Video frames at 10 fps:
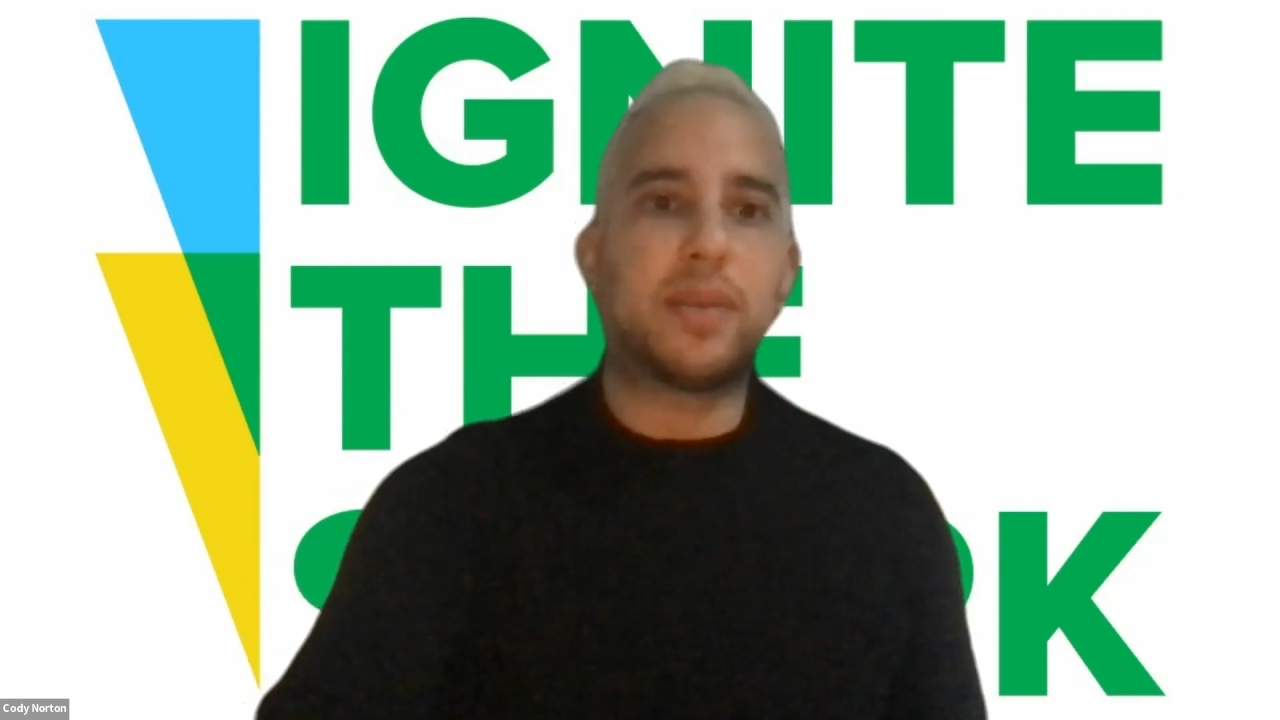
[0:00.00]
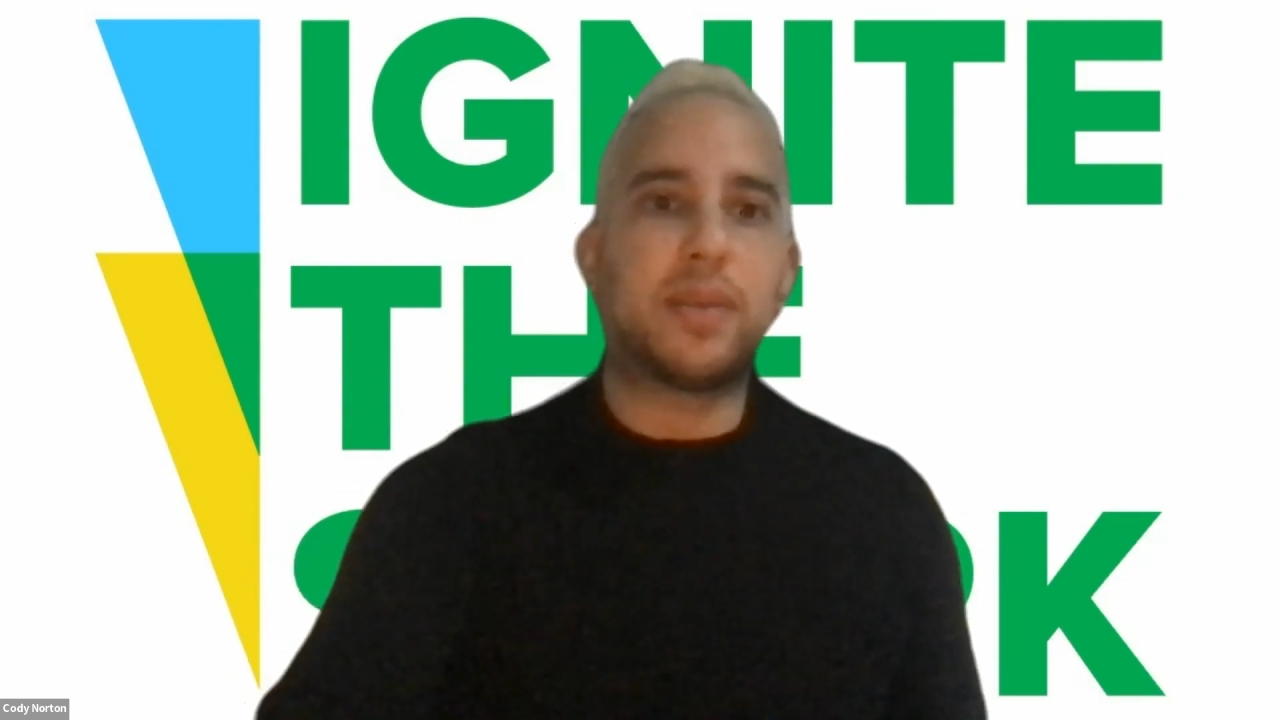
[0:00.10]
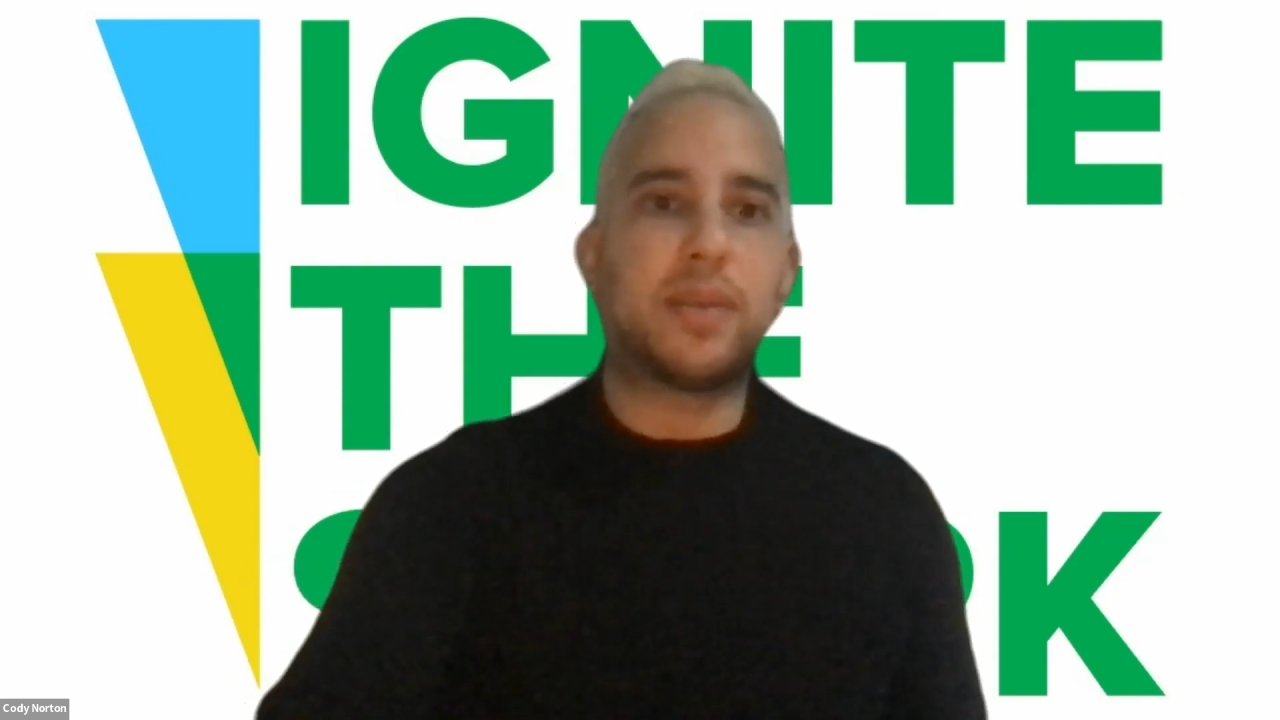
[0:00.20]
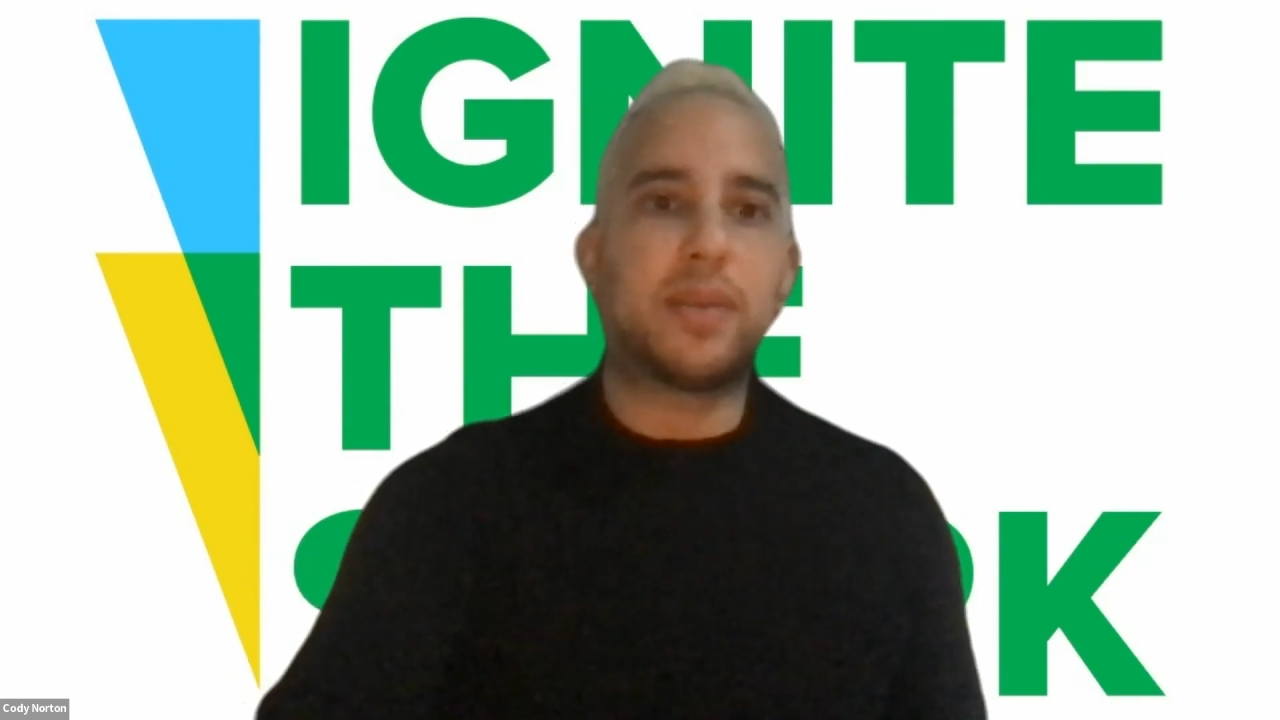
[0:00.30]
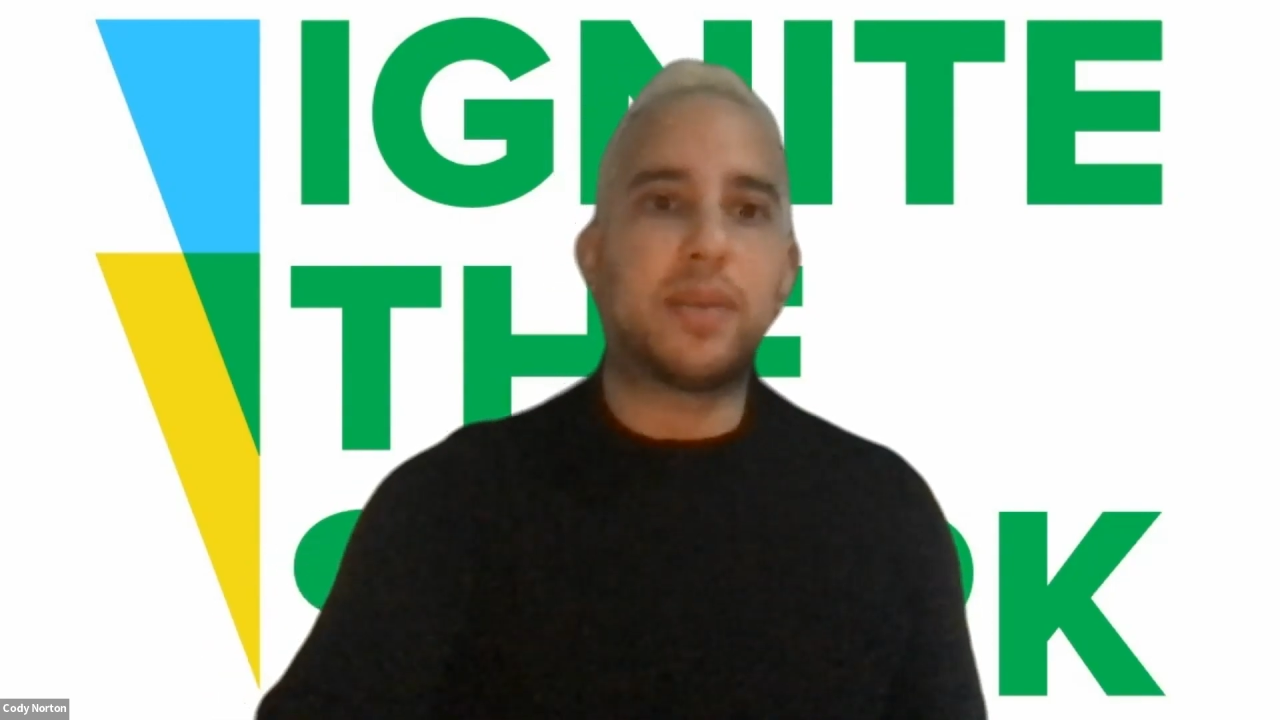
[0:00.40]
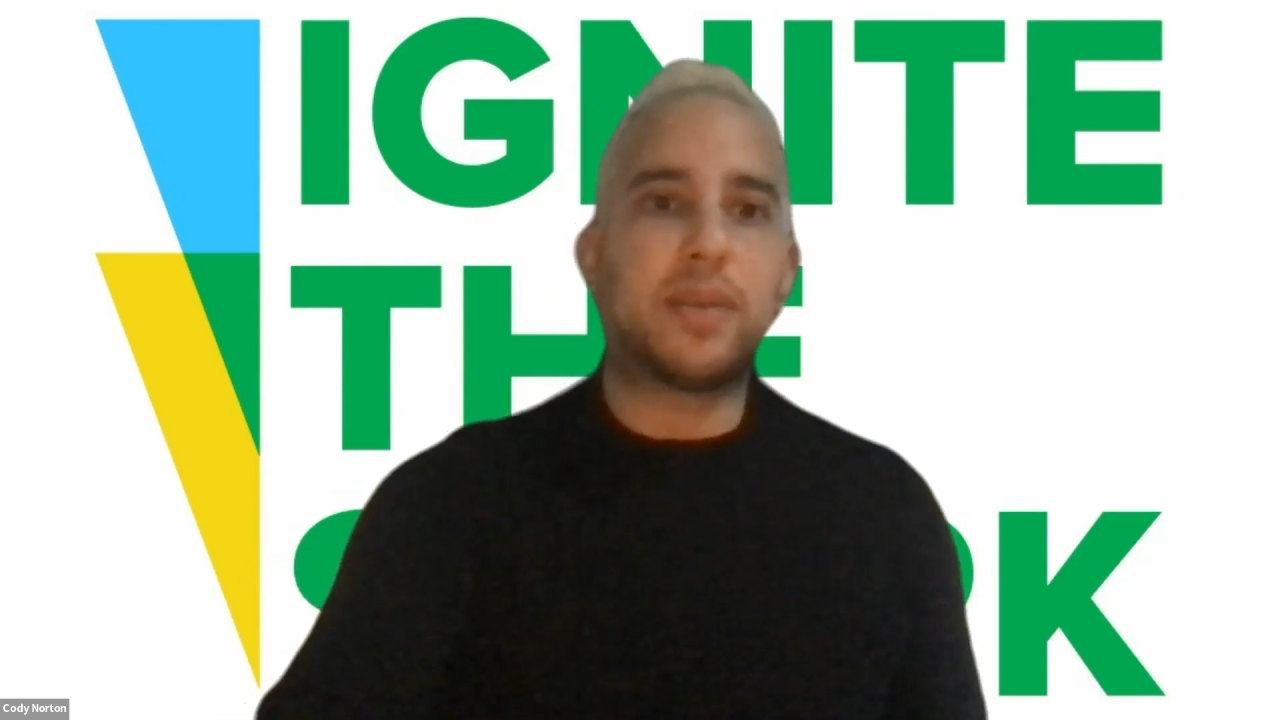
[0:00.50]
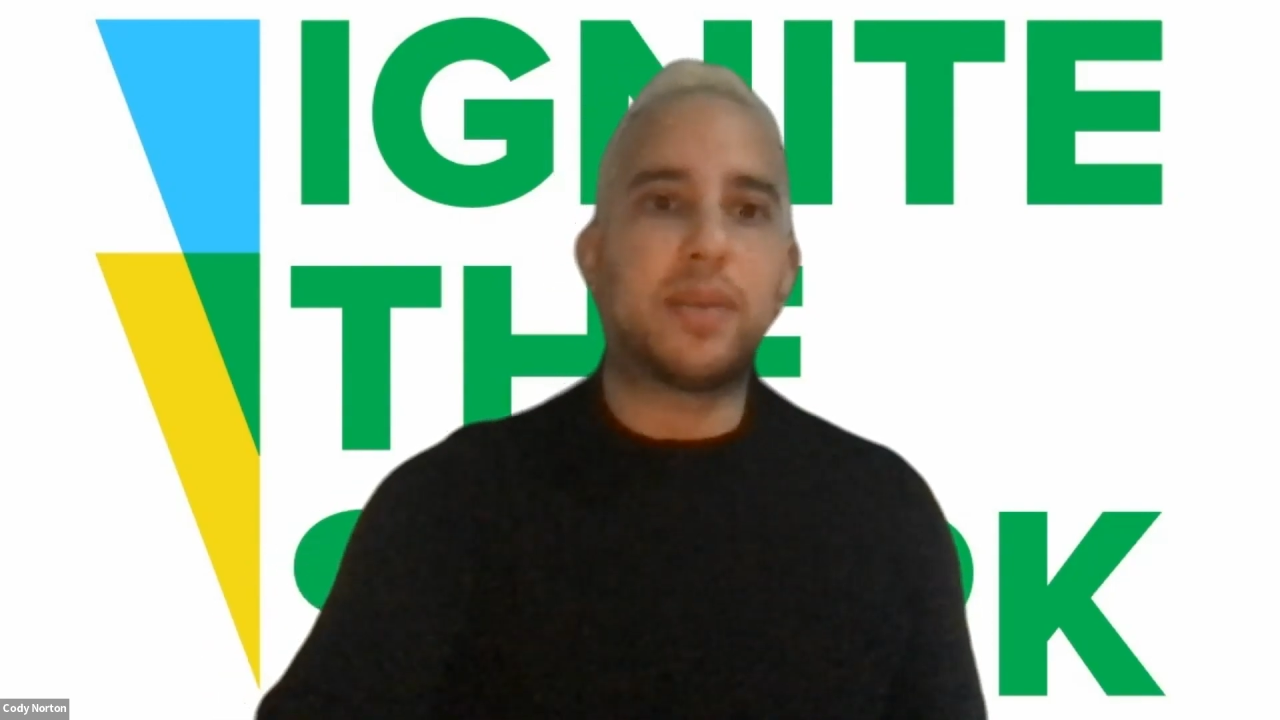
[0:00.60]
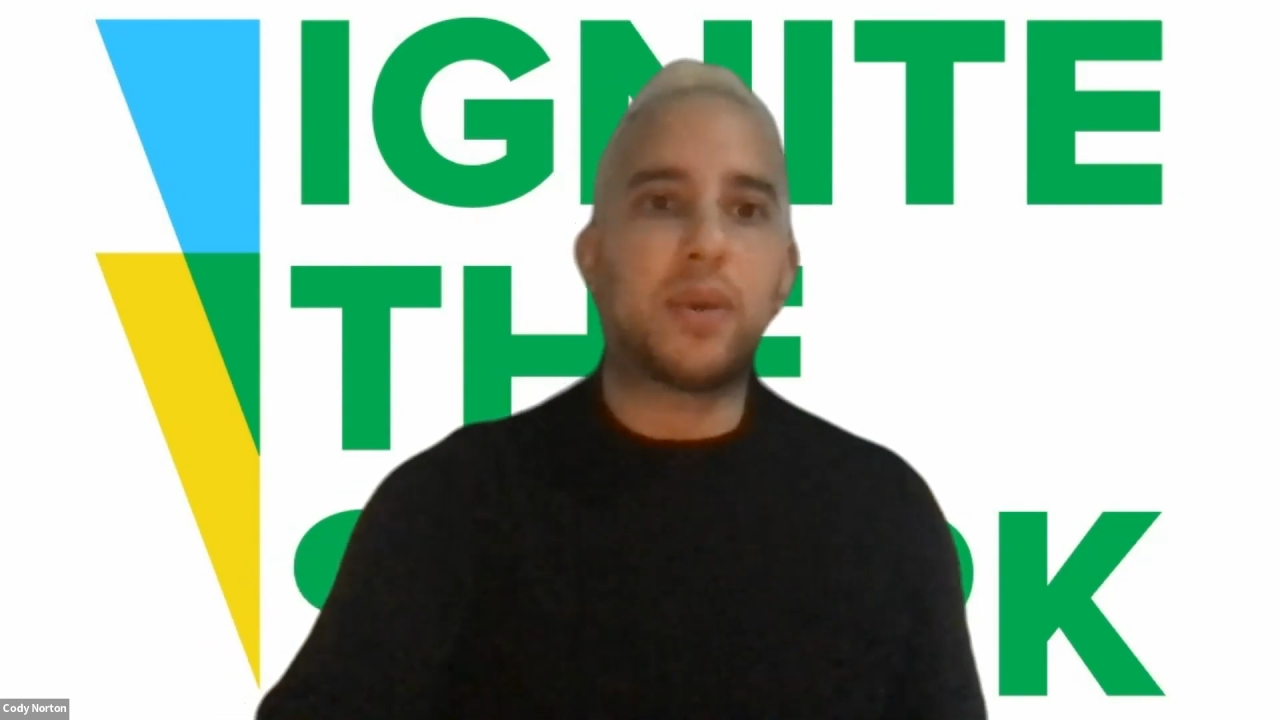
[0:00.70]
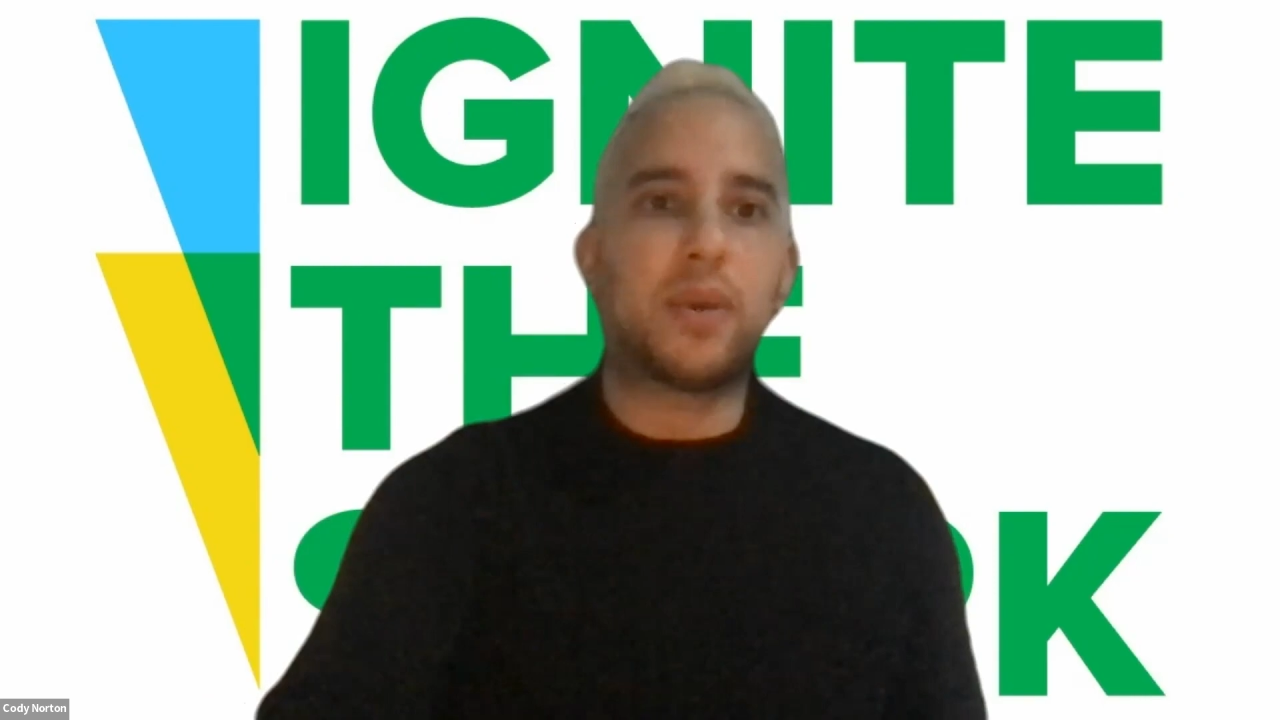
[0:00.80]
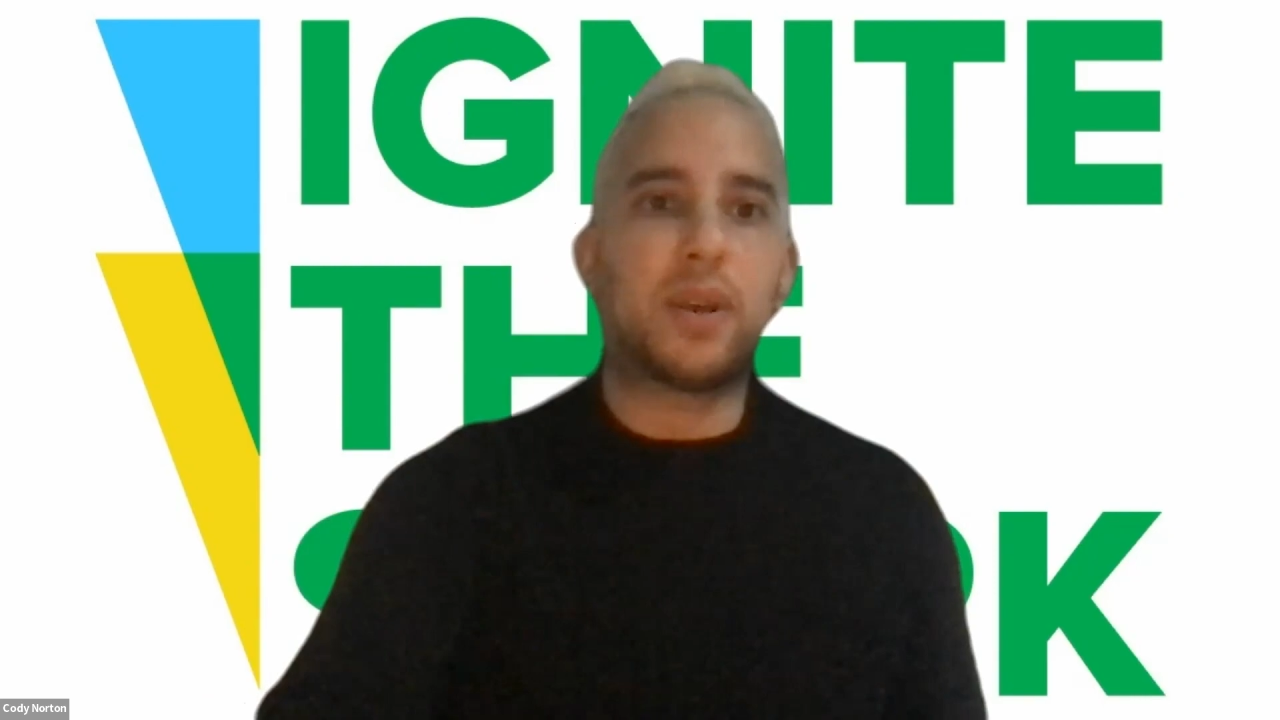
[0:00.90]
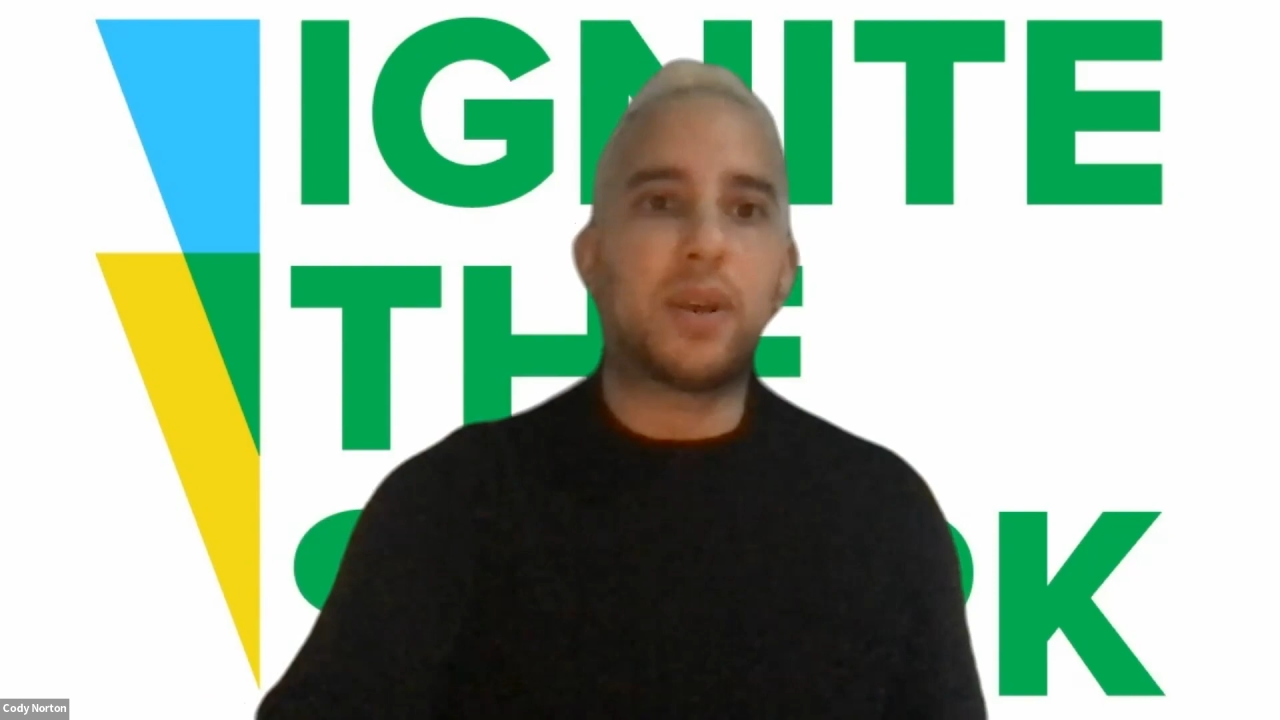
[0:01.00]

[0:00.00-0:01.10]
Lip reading: what is happening